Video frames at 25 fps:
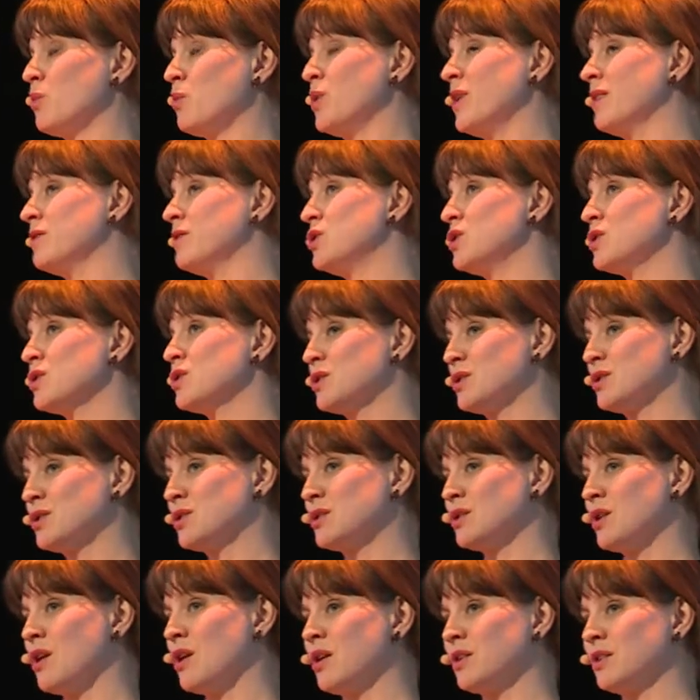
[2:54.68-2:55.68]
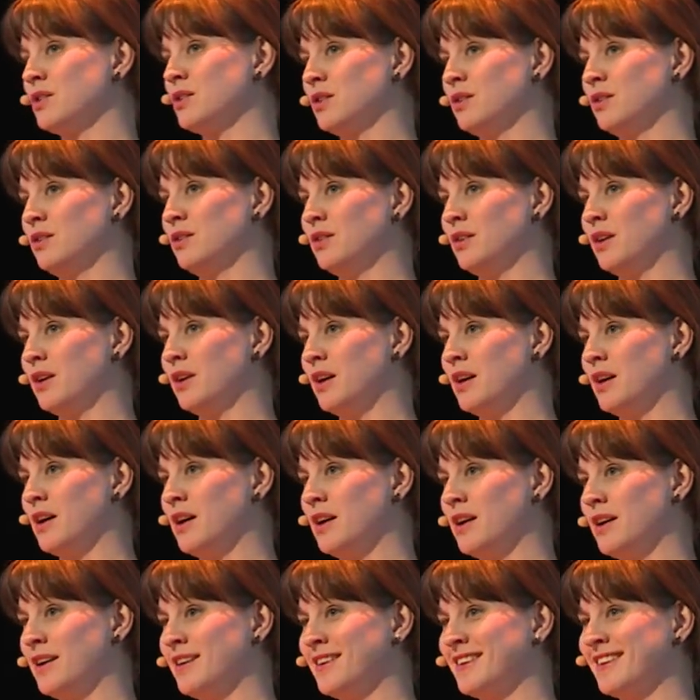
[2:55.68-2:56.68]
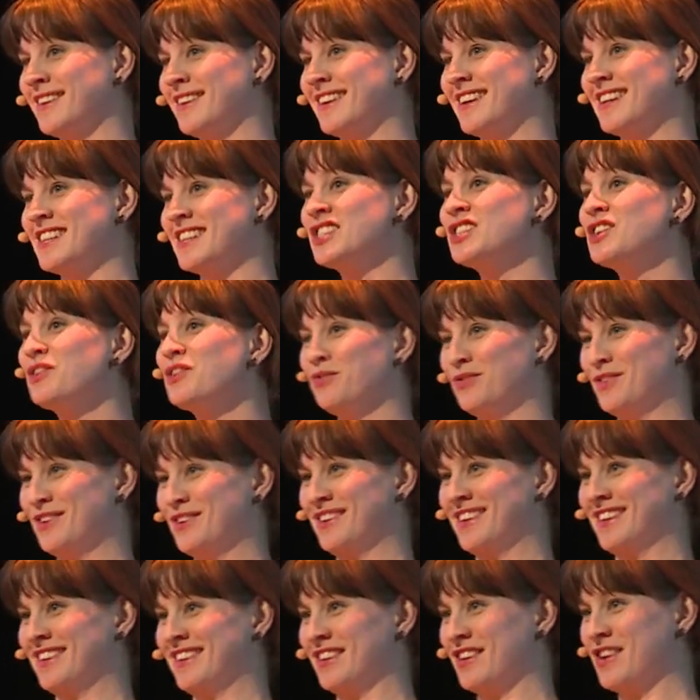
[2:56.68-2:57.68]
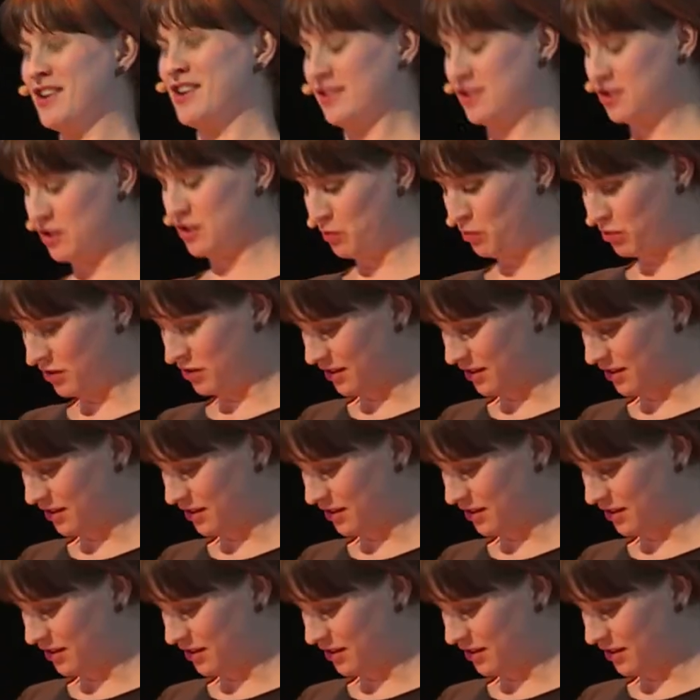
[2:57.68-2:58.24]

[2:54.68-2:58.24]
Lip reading: We have just started a shift in the cultural